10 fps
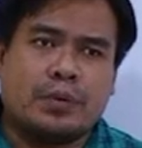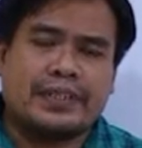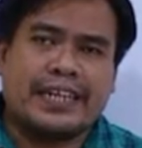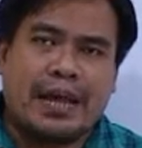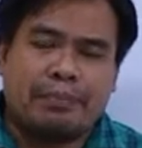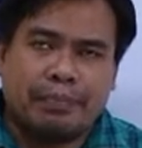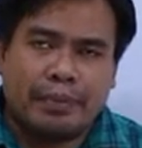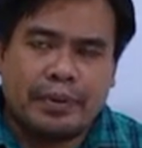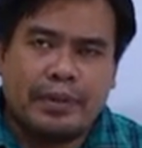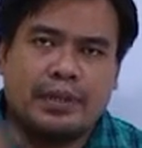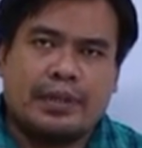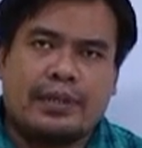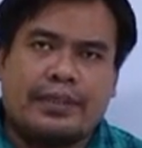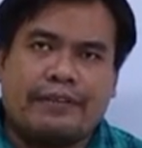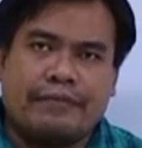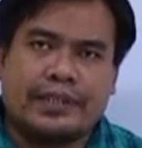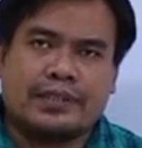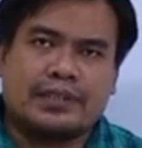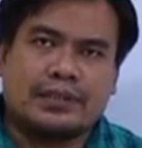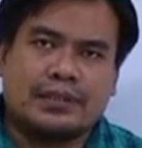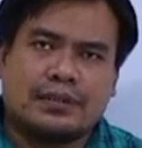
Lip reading: tap their wings,